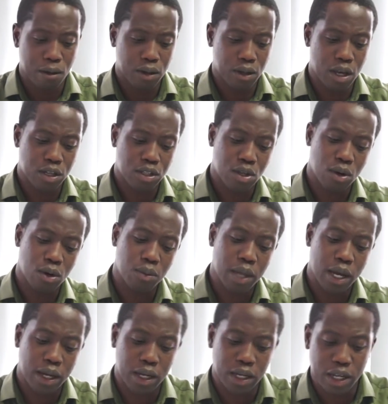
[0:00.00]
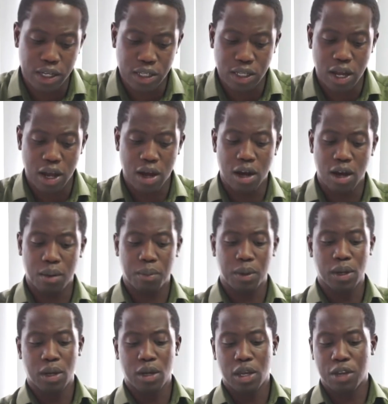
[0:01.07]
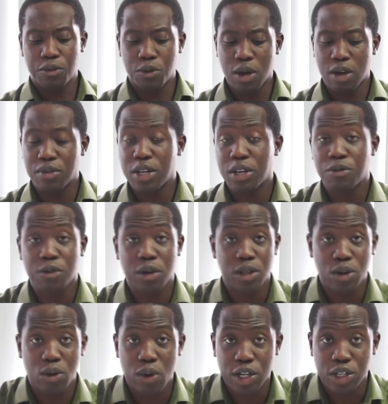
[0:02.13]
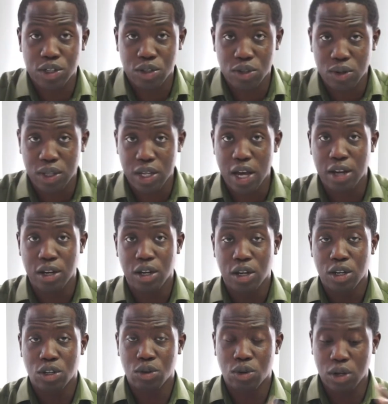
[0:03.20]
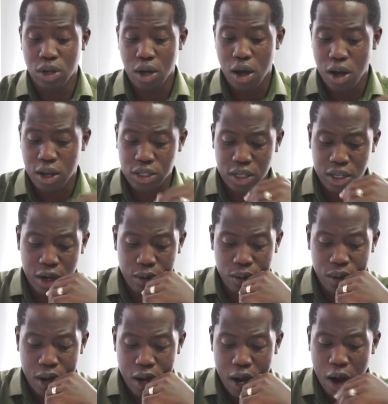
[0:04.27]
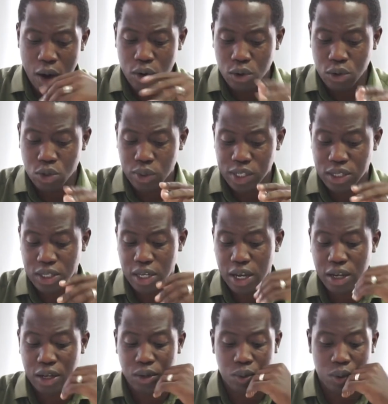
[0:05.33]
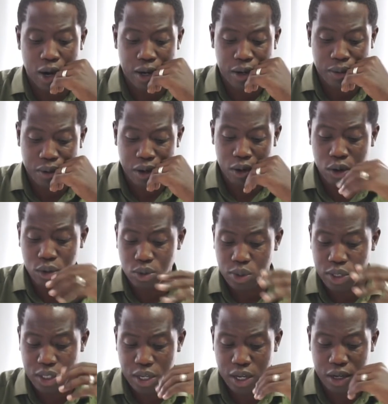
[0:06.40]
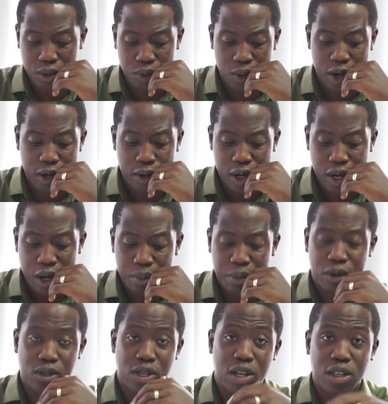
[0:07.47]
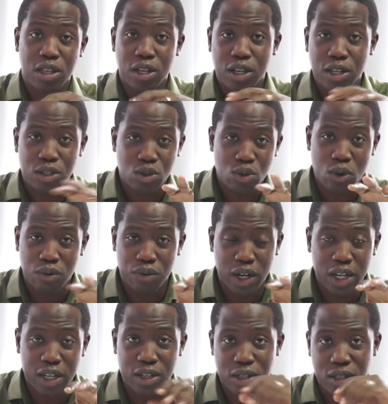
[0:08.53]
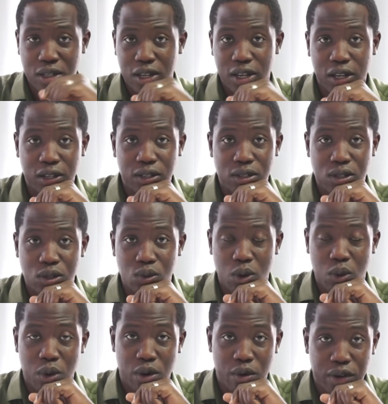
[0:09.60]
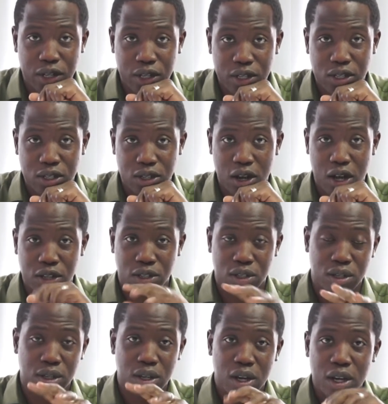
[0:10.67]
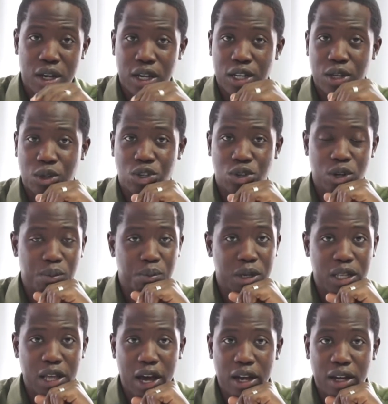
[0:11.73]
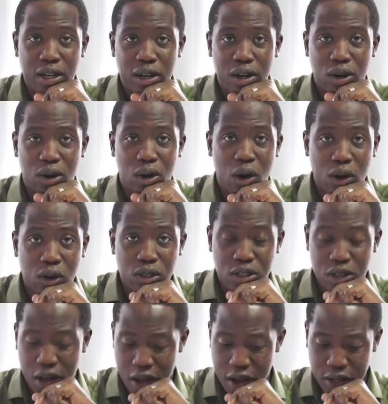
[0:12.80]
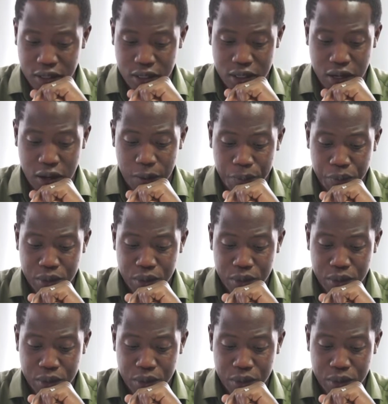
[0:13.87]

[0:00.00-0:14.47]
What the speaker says: Yeah, so I hope that clears that up. If you have any further questions on that, you can ask. And I'll go to a second one. I'll go to a second one because I think it sort of links in to what we already discussed, and it shouldn't be that long to answer.